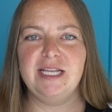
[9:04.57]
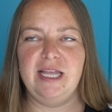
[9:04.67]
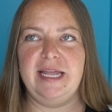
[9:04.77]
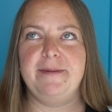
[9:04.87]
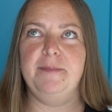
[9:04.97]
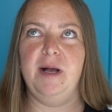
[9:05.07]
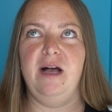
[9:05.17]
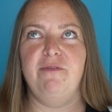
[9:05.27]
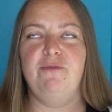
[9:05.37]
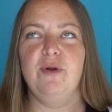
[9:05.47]
like
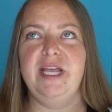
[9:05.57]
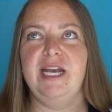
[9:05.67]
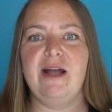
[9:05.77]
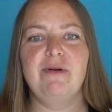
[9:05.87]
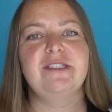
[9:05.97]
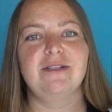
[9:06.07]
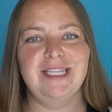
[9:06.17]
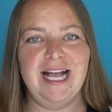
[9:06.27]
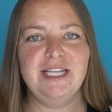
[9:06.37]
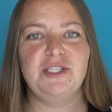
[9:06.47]
48 hours or
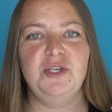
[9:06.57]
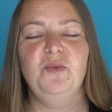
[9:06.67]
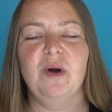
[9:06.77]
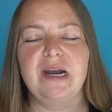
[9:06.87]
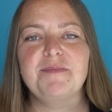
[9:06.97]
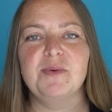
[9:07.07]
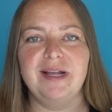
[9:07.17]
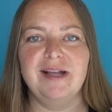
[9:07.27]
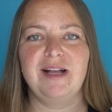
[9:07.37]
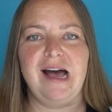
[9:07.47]
less, you want to
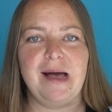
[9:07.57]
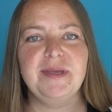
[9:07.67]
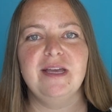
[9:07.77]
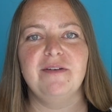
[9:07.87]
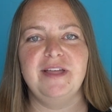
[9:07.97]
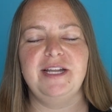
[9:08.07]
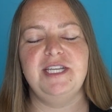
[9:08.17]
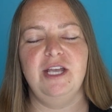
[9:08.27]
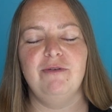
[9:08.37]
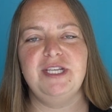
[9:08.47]
bring a copy of that
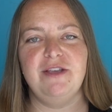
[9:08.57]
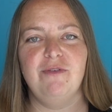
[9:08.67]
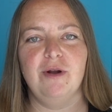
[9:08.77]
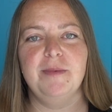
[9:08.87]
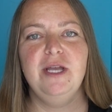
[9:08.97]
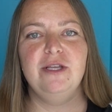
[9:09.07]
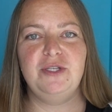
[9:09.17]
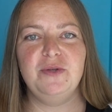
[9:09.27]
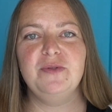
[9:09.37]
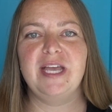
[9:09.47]
DOT form
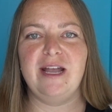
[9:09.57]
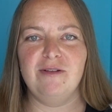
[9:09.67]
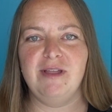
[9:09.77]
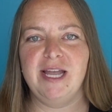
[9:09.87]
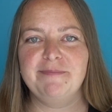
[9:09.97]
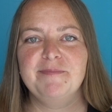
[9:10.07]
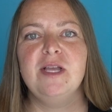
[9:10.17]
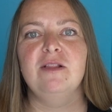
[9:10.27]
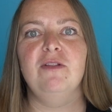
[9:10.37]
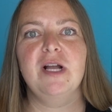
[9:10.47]
to the airline.
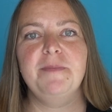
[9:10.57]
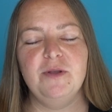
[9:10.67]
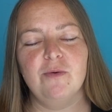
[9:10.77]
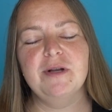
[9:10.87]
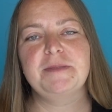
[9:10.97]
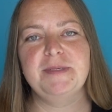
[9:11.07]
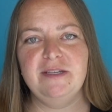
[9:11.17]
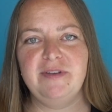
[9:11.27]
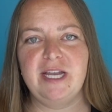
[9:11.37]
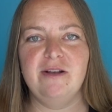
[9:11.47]
Look up your
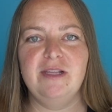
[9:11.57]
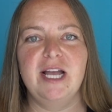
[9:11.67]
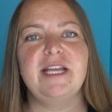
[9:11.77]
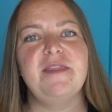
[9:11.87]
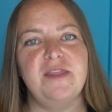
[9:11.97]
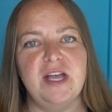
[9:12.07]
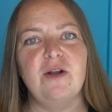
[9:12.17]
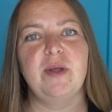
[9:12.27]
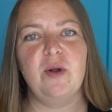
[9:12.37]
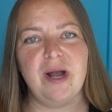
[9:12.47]
specific airline and
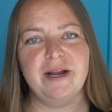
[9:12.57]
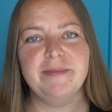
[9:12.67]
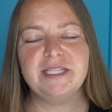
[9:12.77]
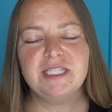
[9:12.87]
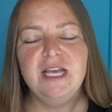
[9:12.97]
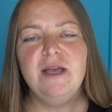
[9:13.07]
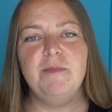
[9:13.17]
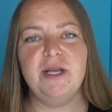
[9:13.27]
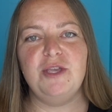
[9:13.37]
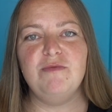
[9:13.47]
their requirements,
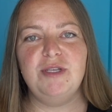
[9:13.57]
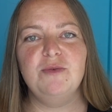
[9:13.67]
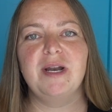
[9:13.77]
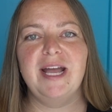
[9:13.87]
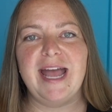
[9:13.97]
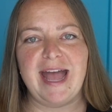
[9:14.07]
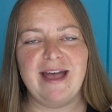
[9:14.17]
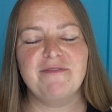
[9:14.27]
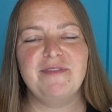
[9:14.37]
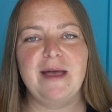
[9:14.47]
but you do want to
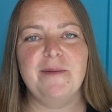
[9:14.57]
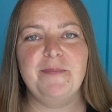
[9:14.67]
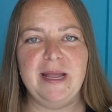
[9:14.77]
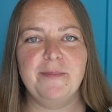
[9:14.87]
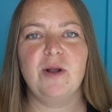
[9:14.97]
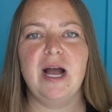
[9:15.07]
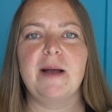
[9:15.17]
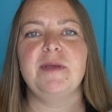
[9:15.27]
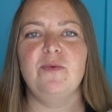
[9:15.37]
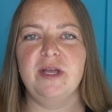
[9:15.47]
have that paper
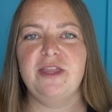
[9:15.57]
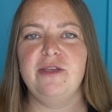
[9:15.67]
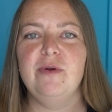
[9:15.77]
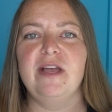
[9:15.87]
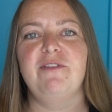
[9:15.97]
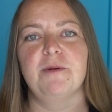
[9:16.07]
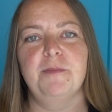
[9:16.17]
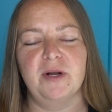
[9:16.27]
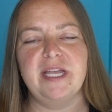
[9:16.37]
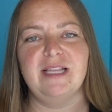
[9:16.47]
copy with you if you're
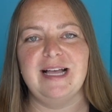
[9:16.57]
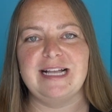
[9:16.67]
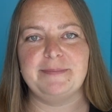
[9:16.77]
booking last